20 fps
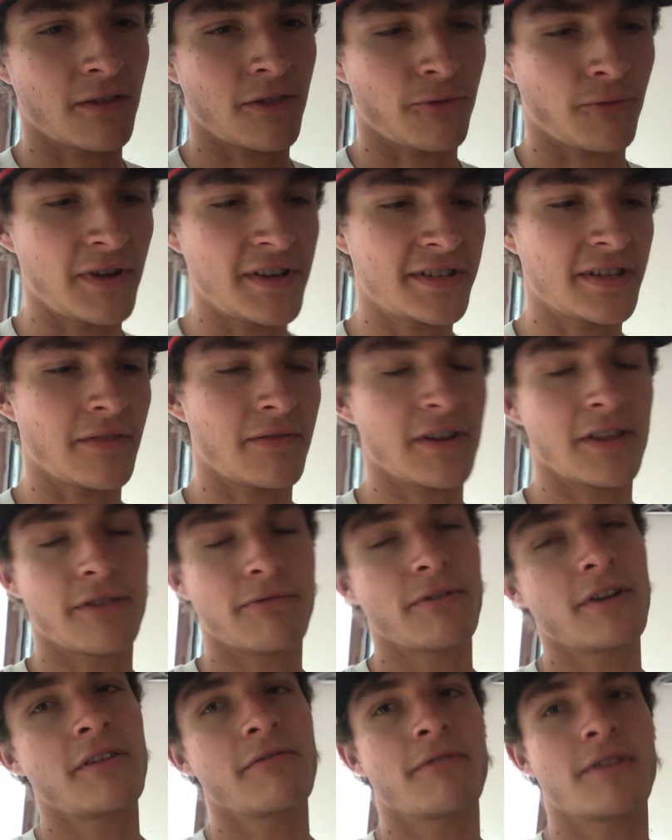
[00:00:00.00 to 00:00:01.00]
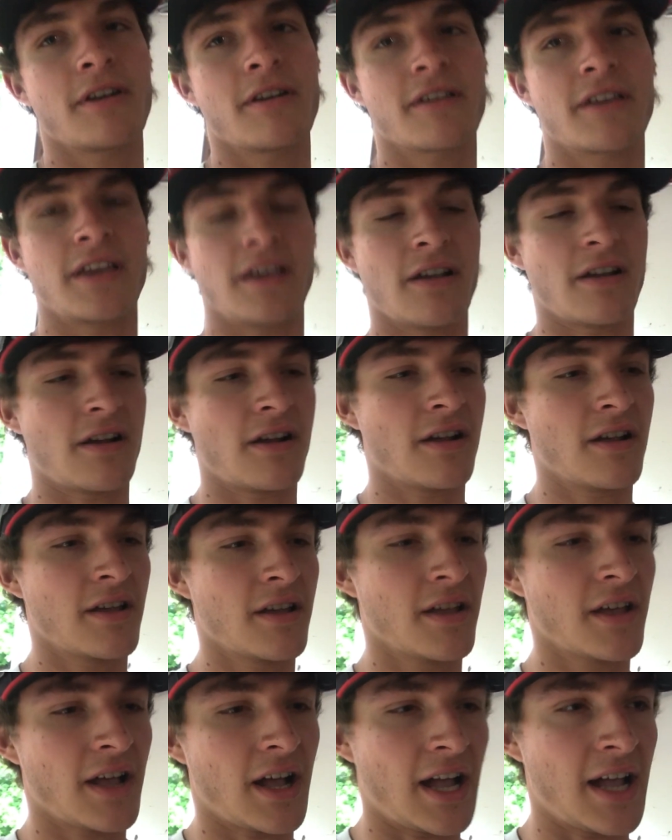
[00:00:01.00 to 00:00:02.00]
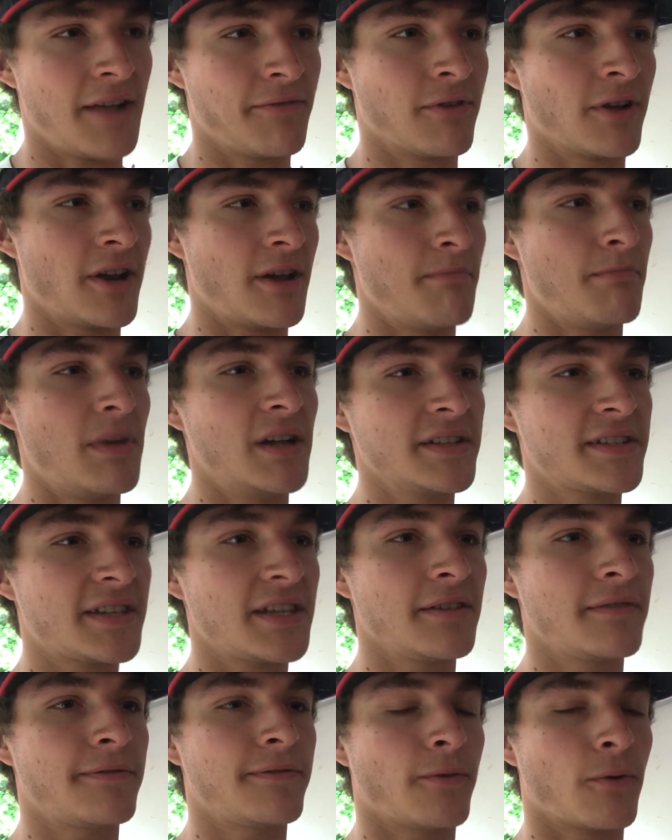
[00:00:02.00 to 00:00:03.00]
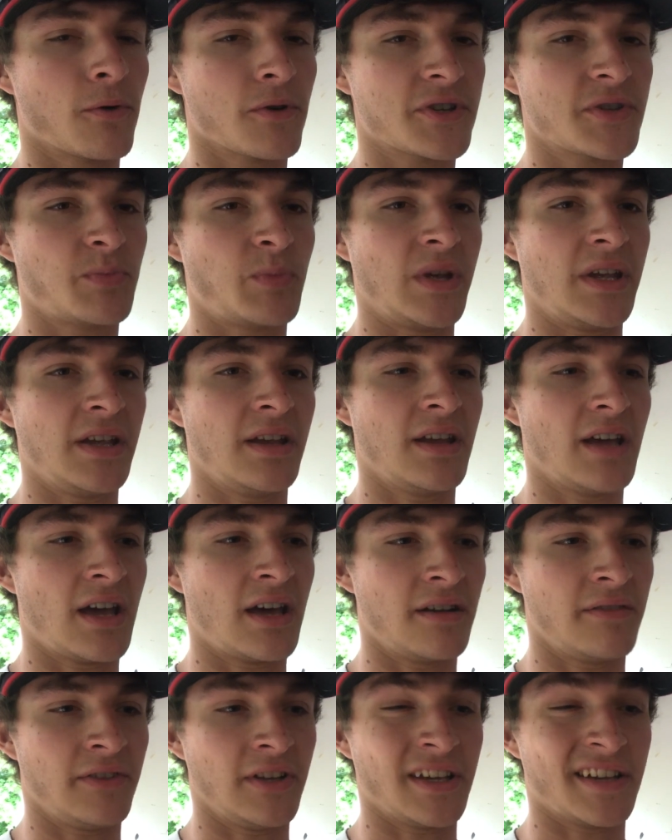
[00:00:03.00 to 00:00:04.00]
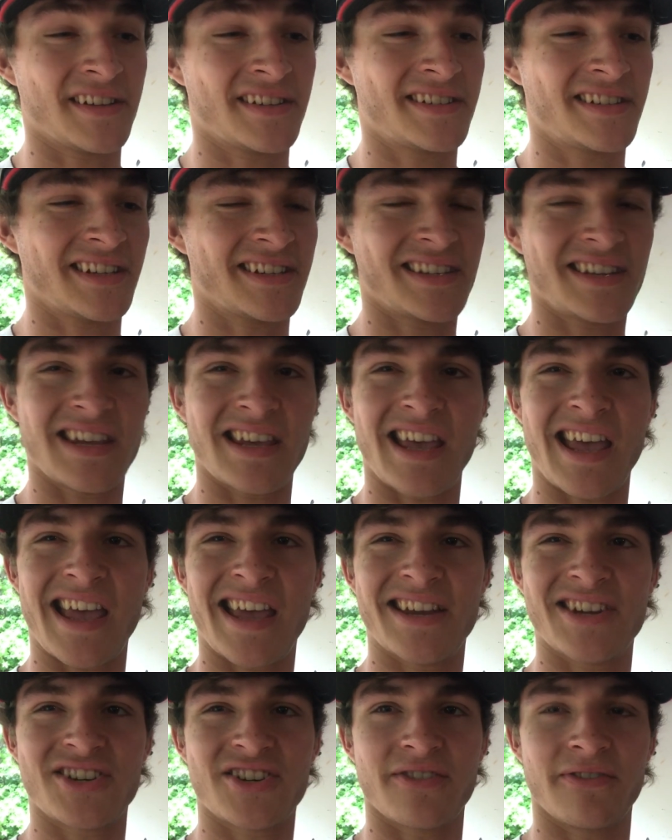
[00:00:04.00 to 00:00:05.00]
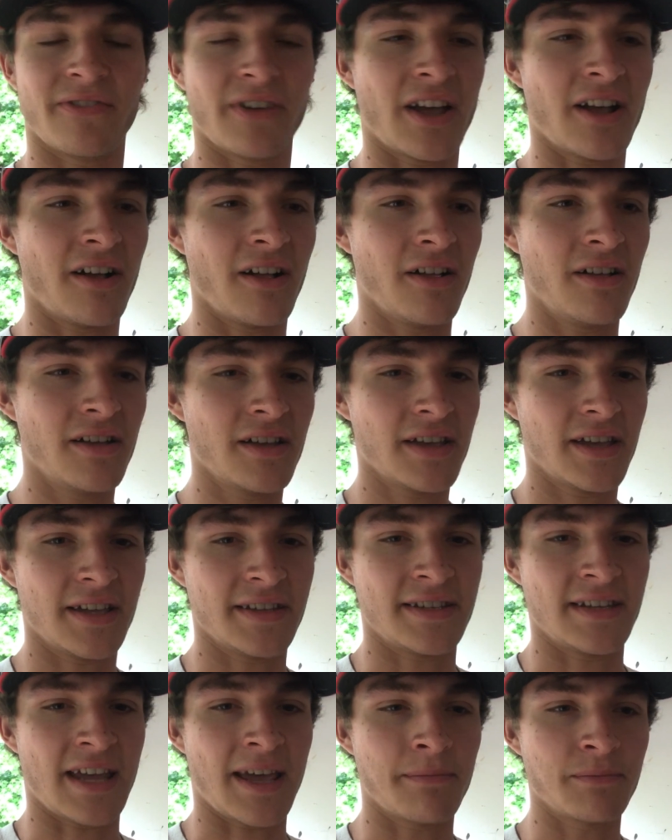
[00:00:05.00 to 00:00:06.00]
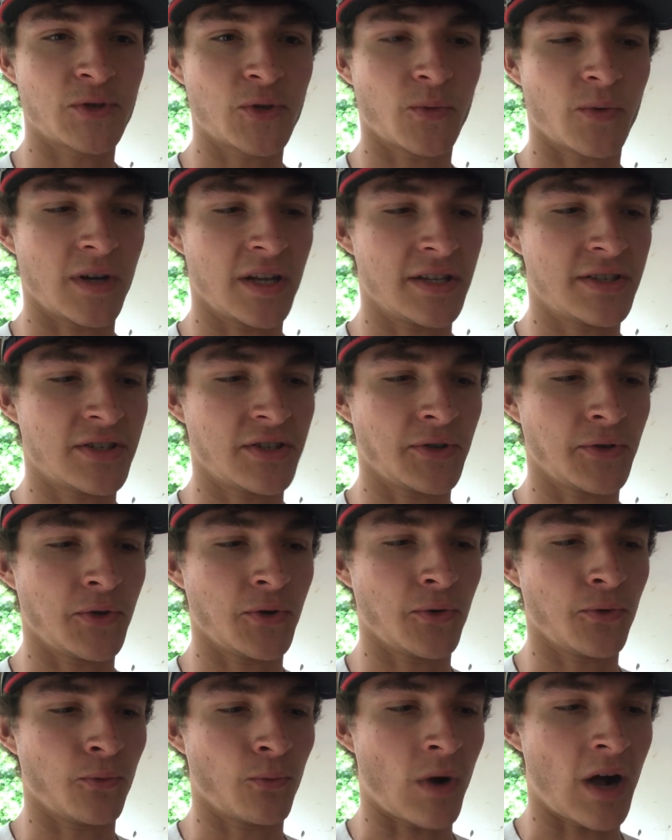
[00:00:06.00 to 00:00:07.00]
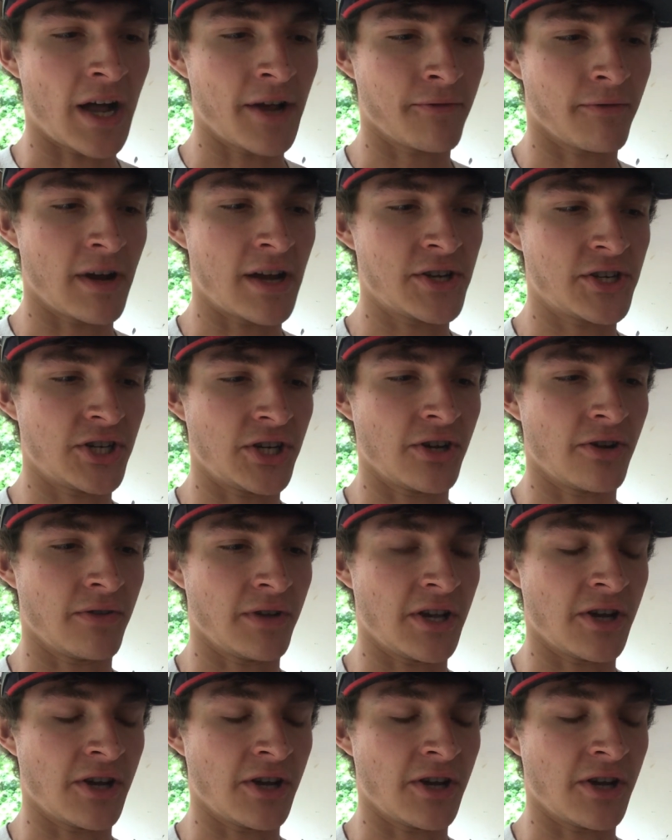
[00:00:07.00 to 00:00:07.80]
373 rear gear. I have run a Muncie 4-speed out of like a 68 Chevelle. It's an M22 wide ratio